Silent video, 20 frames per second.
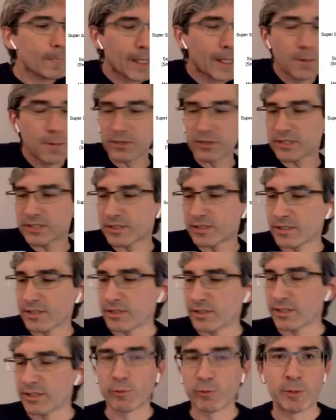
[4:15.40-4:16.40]
But that's
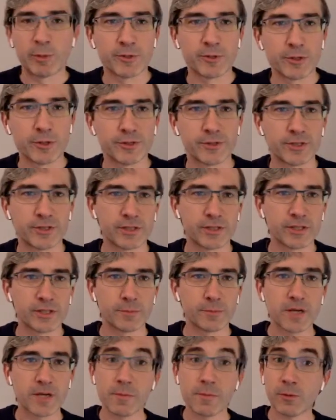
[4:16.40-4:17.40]
easy to reproduce, and
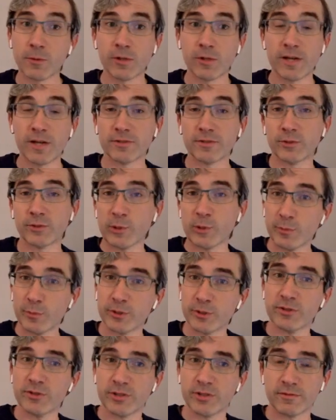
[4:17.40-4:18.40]
sometime I will have to
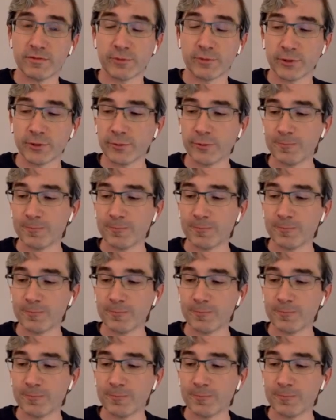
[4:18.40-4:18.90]
reproduce it for you.